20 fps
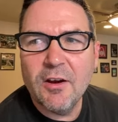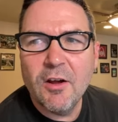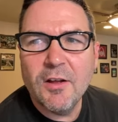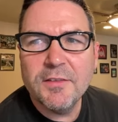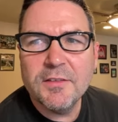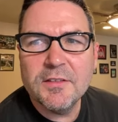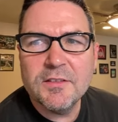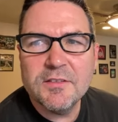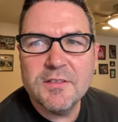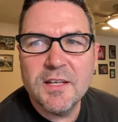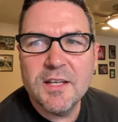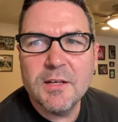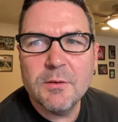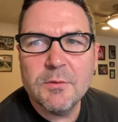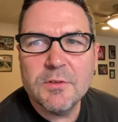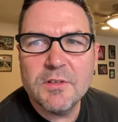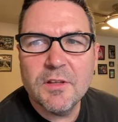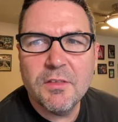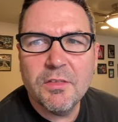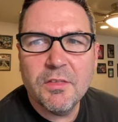On this date, it
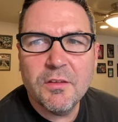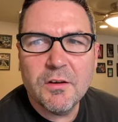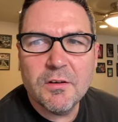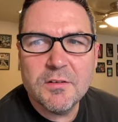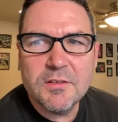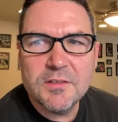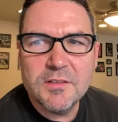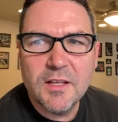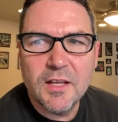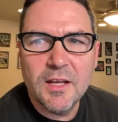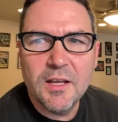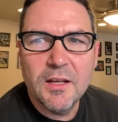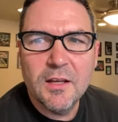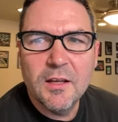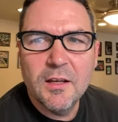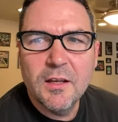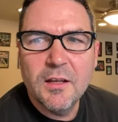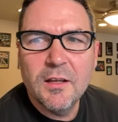was a Thursday.